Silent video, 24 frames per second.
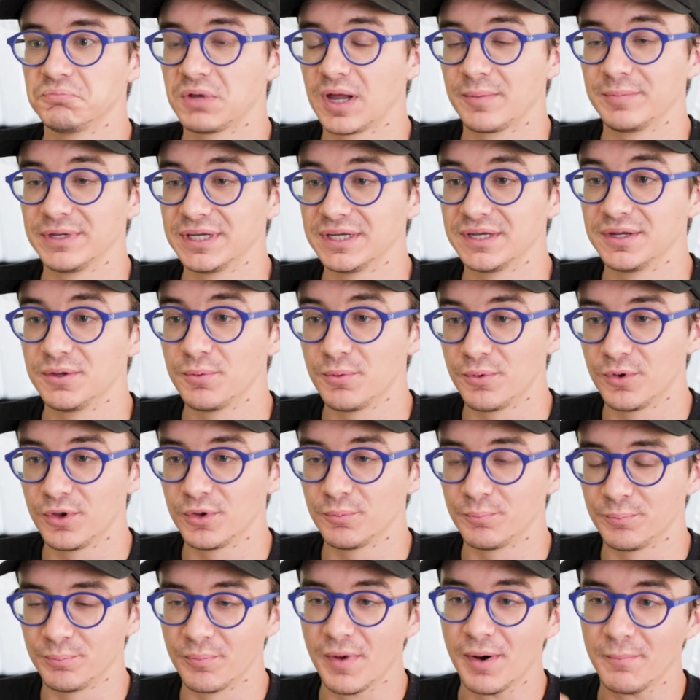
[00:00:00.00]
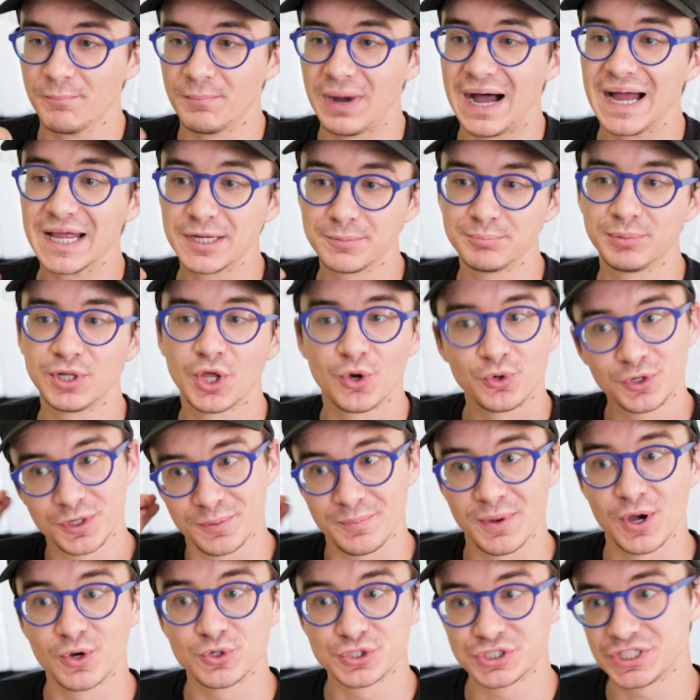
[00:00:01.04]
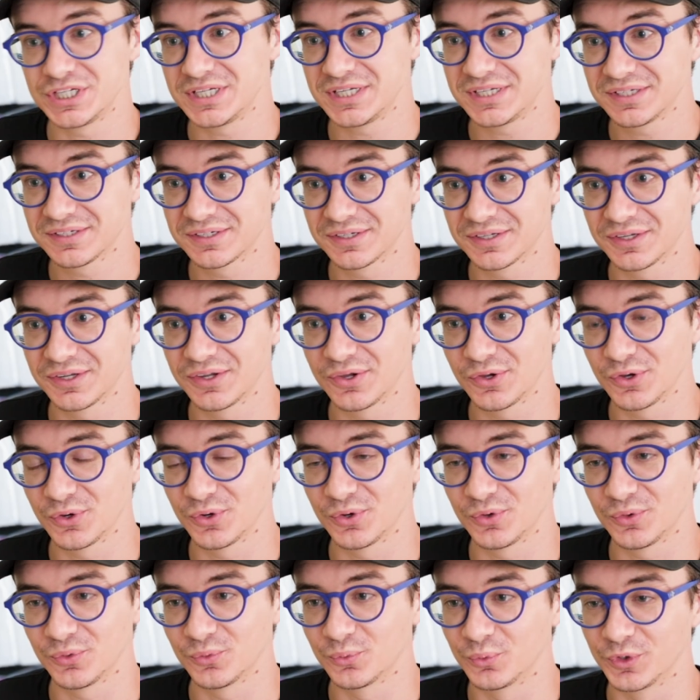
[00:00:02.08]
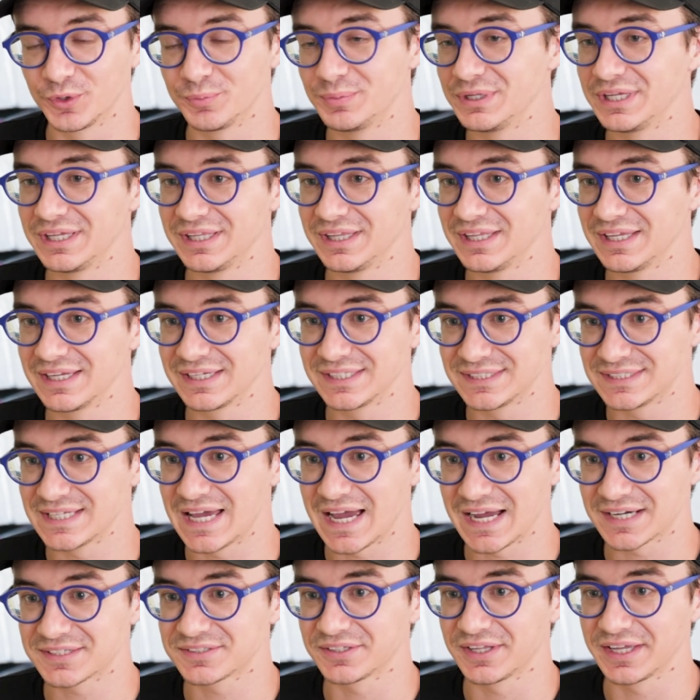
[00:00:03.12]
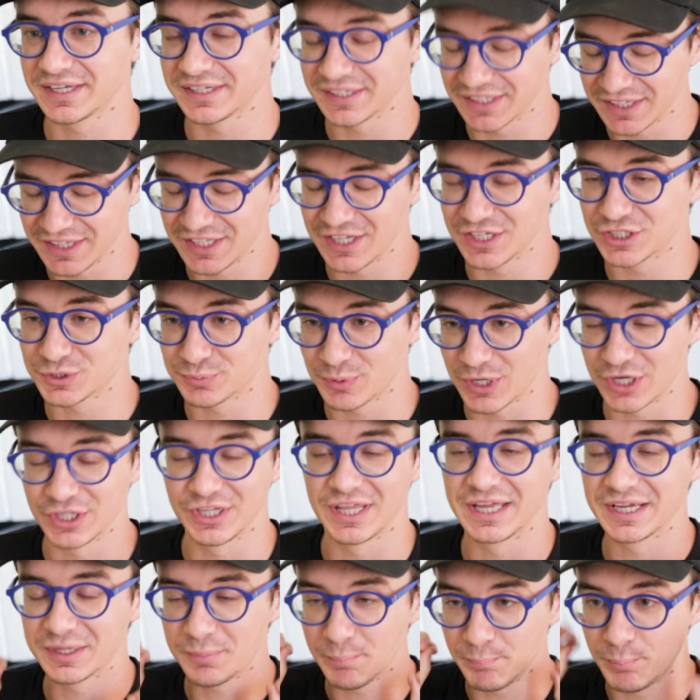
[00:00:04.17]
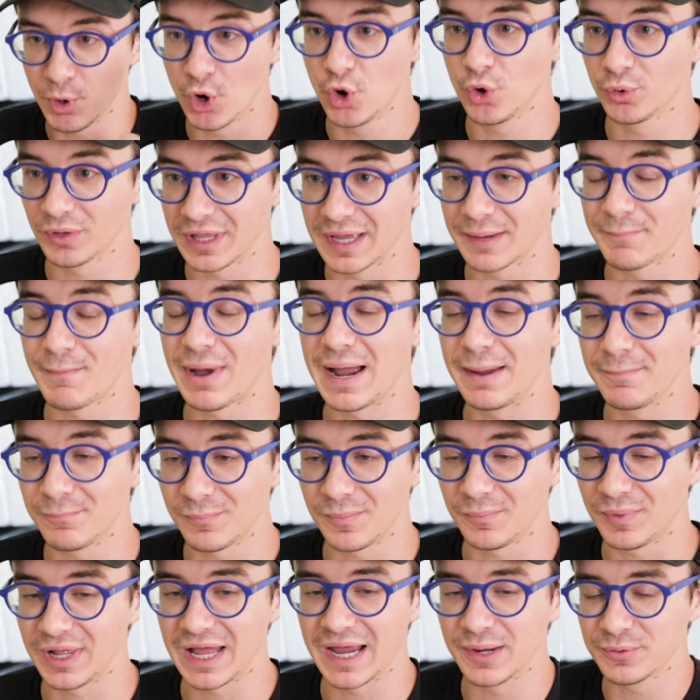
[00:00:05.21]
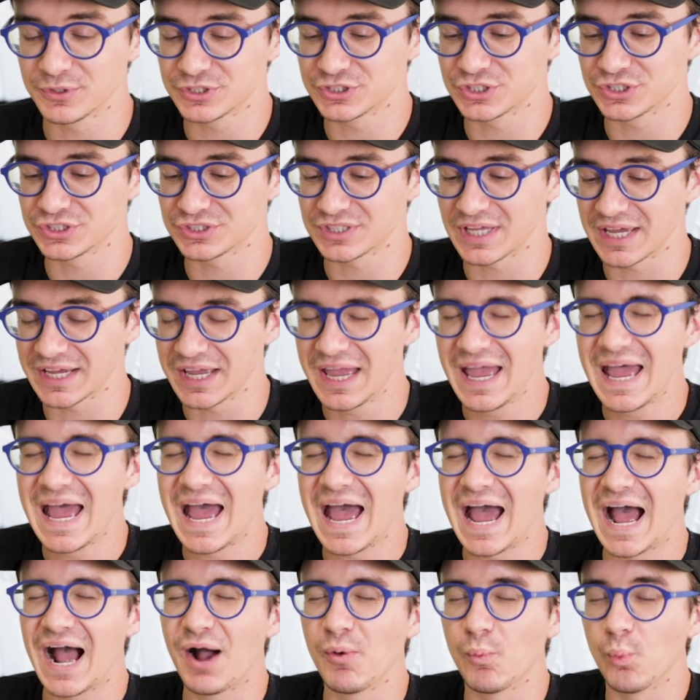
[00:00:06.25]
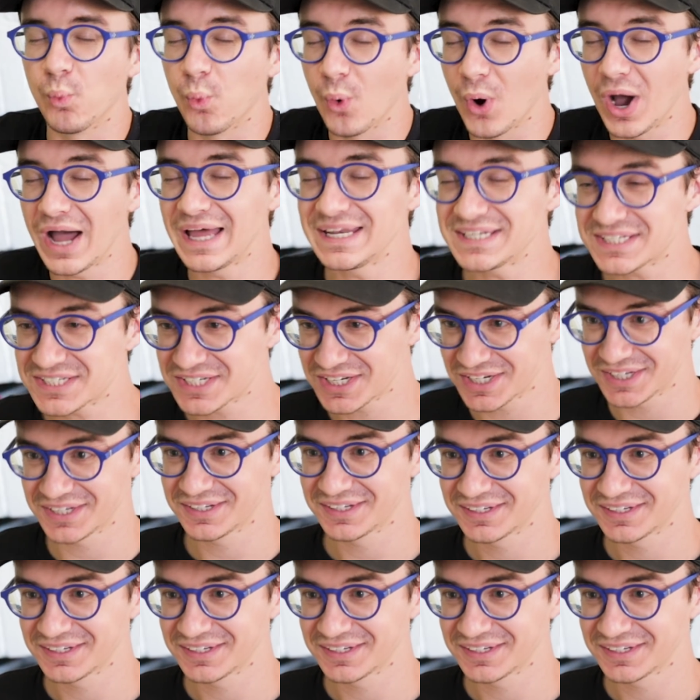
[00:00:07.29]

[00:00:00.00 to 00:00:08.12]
I mean, mind blown emoji would be the exact, like the express, like boom, like my, I was just like, what?